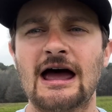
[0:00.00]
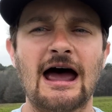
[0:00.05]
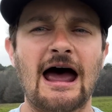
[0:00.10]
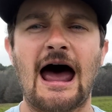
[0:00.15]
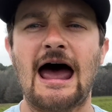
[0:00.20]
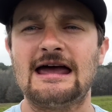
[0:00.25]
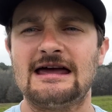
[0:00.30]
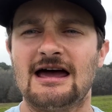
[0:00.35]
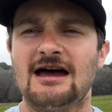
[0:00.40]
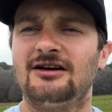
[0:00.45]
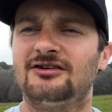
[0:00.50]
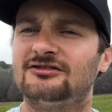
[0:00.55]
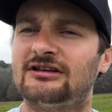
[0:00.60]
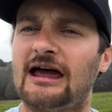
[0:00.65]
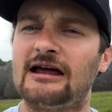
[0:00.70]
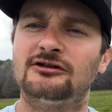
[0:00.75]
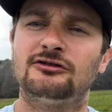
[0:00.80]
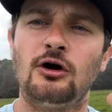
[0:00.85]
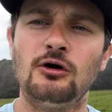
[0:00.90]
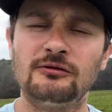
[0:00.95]
Hey,
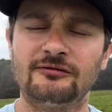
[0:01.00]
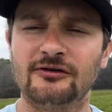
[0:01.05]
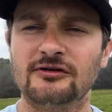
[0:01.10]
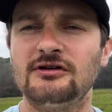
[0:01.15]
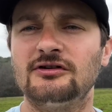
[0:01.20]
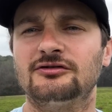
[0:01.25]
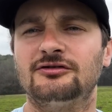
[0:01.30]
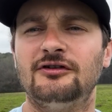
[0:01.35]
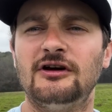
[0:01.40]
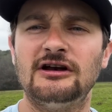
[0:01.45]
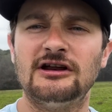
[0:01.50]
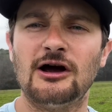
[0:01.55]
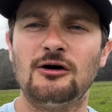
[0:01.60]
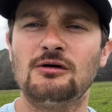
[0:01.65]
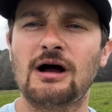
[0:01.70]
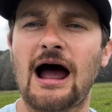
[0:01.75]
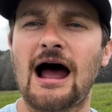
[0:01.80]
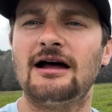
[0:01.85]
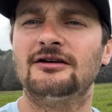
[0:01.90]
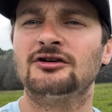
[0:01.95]
stay tuned for this video,
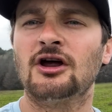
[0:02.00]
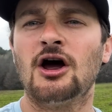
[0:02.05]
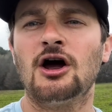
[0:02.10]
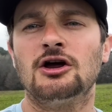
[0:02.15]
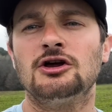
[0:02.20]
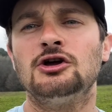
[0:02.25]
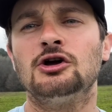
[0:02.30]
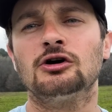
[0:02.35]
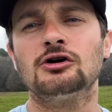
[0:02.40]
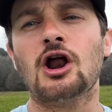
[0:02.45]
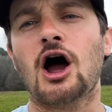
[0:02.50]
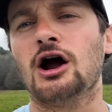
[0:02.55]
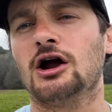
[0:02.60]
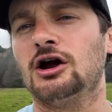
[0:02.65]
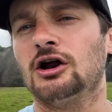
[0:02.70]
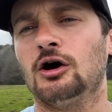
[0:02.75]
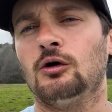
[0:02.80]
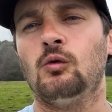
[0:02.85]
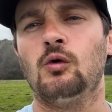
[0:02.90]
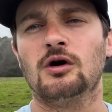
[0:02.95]
guys. You're not
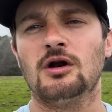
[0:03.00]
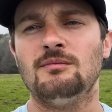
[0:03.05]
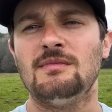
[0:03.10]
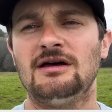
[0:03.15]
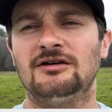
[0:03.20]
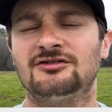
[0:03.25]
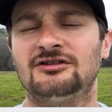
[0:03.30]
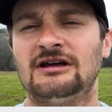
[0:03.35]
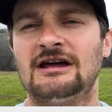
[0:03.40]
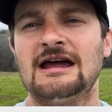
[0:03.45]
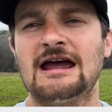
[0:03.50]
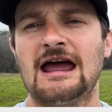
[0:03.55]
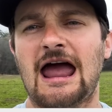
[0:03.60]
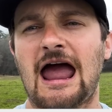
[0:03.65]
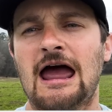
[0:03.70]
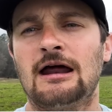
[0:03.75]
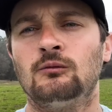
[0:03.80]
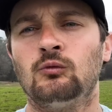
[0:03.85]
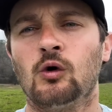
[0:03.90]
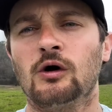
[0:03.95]
going to want to miss it.
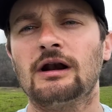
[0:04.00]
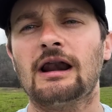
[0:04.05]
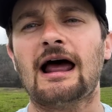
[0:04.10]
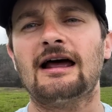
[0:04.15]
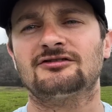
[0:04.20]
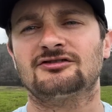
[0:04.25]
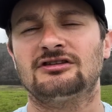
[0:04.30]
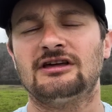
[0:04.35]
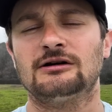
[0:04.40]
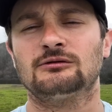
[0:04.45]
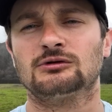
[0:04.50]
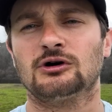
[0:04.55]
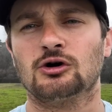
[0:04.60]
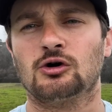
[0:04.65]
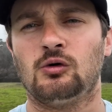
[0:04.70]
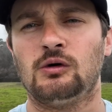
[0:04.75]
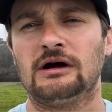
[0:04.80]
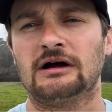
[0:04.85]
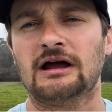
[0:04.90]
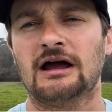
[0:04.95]
And one last thing real
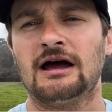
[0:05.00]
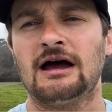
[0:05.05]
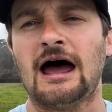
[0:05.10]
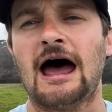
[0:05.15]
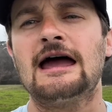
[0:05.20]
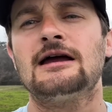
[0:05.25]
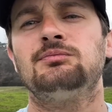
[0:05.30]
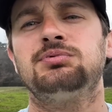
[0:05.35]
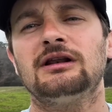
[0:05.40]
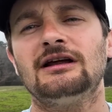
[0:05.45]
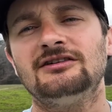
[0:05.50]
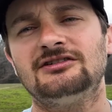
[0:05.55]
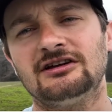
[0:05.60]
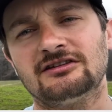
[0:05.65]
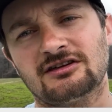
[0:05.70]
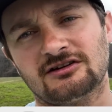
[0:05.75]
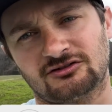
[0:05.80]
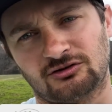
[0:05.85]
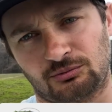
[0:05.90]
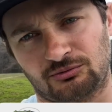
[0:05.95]
quick. Hey, please hit
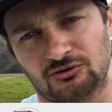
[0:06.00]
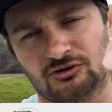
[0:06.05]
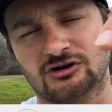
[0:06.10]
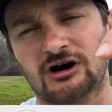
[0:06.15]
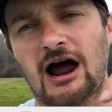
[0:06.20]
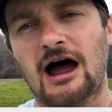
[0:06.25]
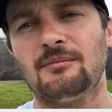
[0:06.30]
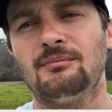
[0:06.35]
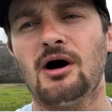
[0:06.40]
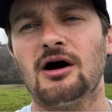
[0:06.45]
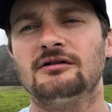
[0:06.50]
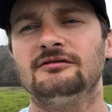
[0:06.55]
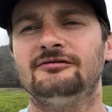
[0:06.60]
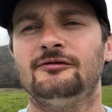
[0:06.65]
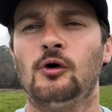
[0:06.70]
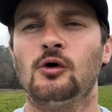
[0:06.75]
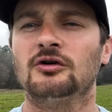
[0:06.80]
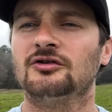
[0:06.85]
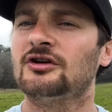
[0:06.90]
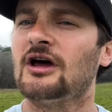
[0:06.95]
the subscribe button
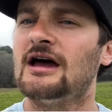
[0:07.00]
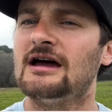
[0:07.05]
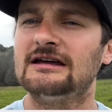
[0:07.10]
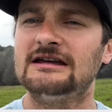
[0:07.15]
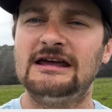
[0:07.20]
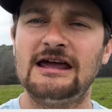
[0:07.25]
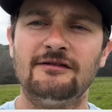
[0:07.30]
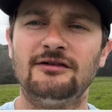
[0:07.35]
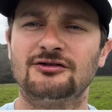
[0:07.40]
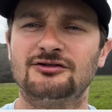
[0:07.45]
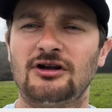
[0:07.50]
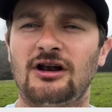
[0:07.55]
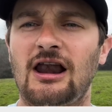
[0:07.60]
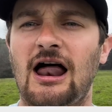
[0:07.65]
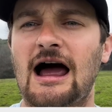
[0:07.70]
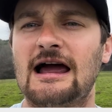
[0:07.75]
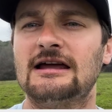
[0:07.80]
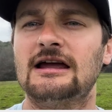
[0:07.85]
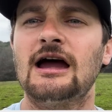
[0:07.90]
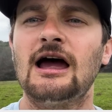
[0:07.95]
for us. Give us a
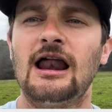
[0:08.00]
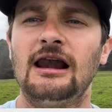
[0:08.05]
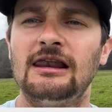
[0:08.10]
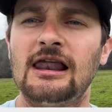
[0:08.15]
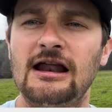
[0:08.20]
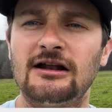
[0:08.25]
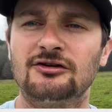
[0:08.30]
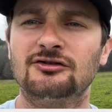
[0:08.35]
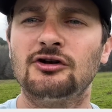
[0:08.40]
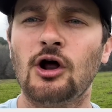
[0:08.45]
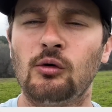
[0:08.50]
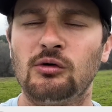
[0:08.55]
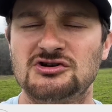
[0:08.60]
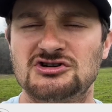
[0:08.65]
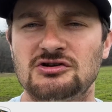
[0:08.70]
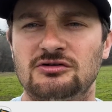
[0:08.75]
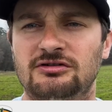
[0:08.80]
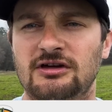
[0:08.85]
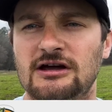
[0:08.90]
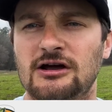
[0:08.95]
like. Let us know
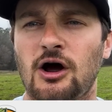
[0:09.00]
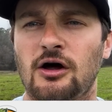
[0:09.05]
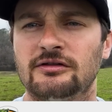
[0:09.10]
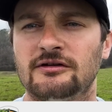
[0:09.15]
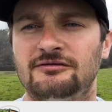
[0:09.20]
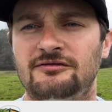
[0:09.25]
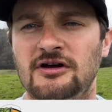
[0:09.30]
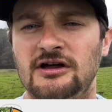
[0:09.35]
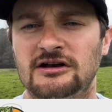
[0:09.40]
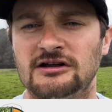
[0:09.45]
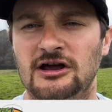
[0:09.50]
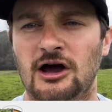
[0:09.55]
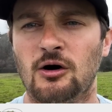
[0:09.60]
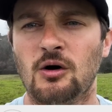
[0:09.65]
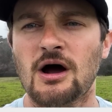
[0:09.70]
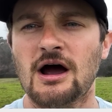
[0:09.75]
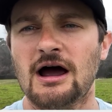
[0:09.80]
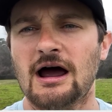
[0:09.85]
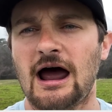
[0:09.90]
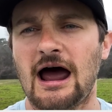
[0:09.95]
what you think on the video.
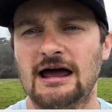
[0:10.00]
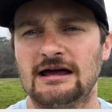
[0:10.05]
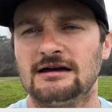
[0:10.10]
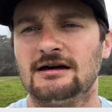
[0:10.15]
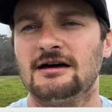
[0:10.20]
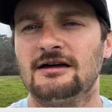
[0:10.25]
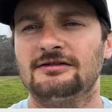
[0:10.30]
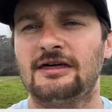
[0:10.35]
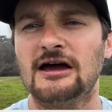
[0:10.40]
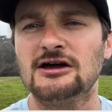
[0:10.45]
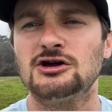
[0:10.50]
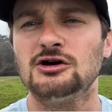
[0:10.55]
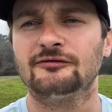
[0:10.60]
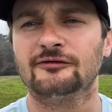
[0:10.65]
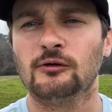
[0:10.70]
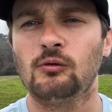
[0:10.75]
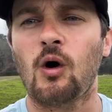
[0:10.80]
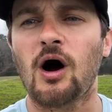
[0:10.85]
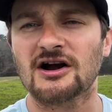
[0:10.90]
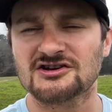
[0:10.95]
Hey, thank you
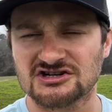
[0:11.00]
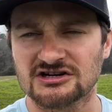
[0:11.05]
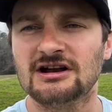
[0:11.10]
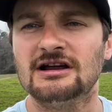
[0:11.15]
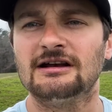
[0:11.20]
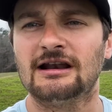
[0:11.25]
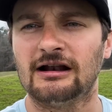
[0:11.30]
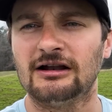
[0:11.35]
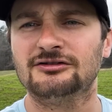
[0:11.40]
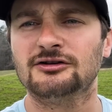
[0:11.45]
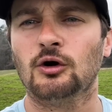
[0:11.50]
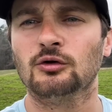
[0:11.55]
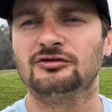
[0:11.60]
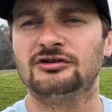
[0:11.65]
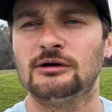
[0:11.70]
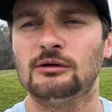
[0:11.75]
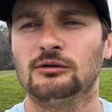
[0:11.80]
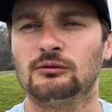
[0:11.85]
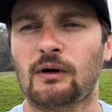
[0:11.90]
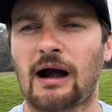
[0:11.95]
for watching. Now let's go
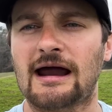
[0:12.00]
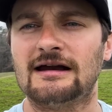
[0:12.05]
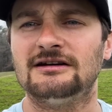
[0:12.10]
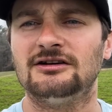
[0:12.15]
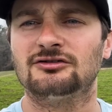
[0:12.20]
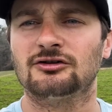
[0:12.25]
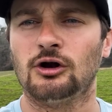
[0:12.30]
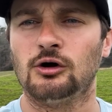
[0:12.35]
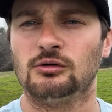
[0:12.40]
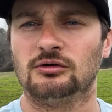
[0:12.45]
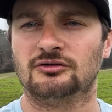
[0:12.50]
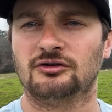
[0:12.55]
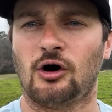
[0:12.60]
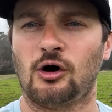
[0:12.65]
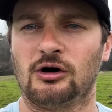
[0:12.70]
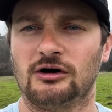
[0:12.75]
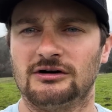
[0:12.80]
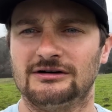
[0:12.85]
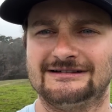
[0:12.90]
see what Randy's lures are.